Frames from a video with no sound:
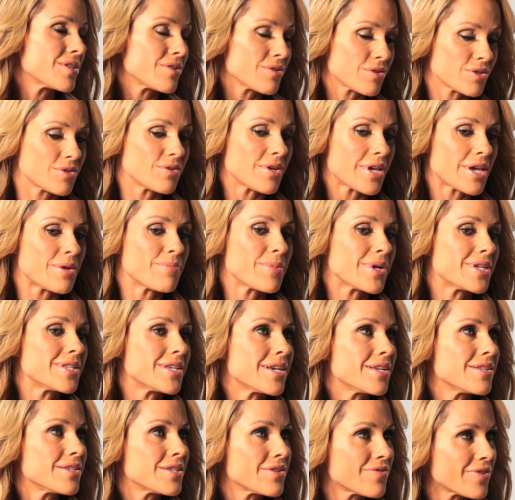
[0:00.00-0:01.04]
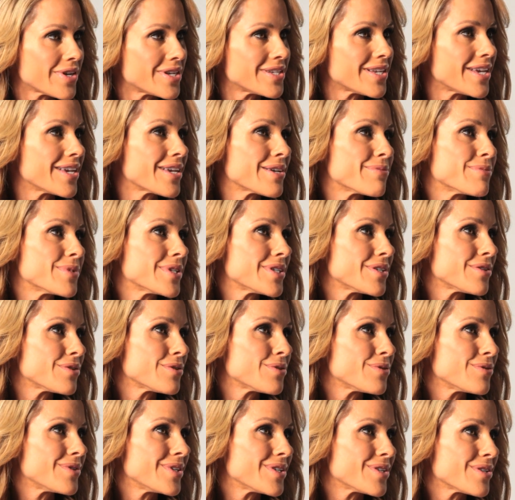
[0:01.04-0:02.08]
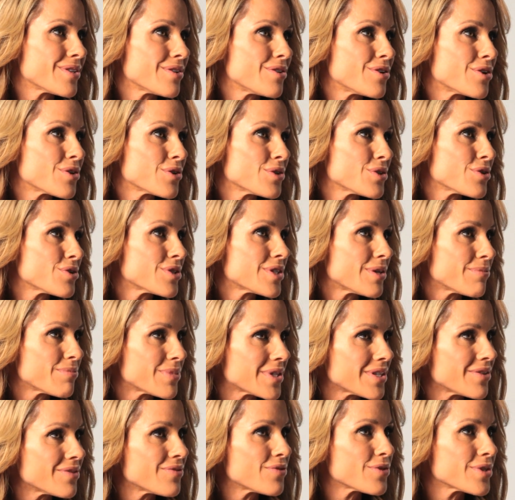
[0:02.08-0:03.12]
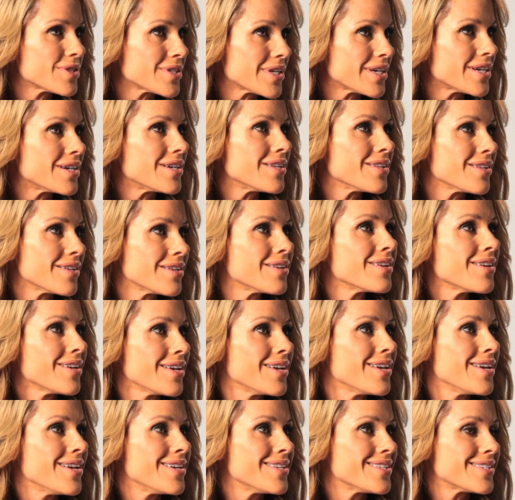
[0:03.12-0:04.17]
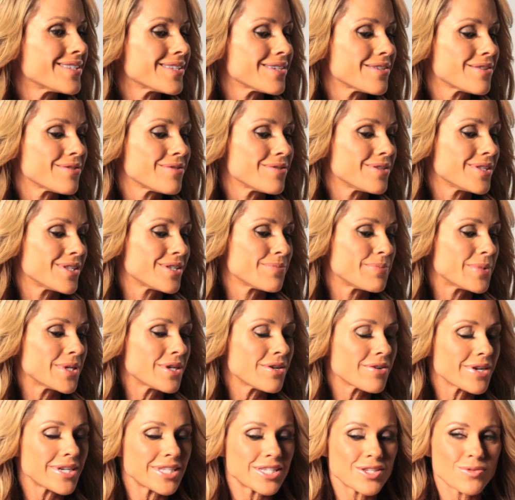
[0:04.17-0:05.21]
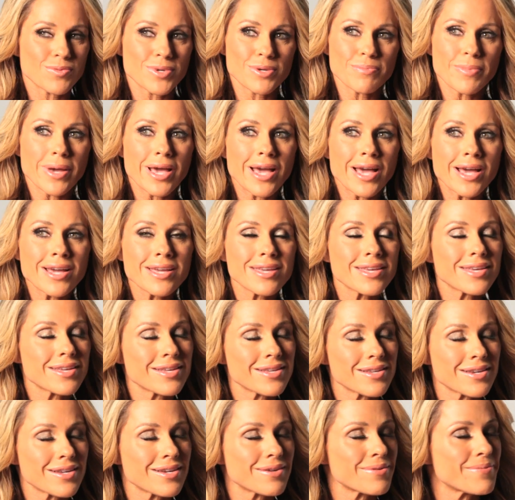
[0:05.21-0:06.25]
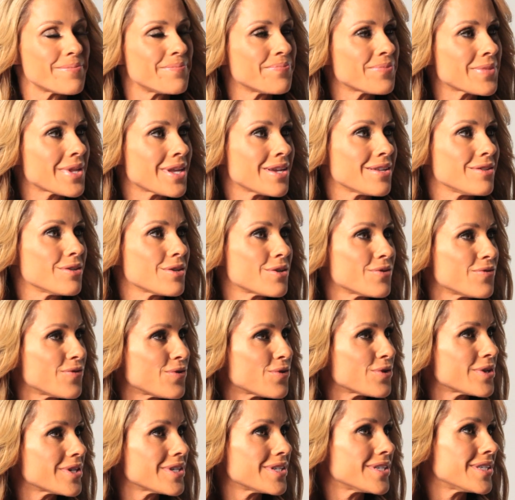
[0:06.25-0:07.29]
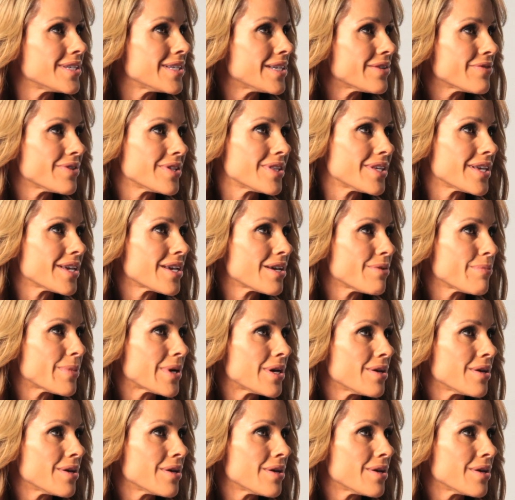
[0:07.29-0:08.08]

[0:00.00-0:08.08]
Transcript: those eight by tens, if I take them to you know the Arnold or something for sale. And so it's been great to be back, and um, looking forward to seeing everything come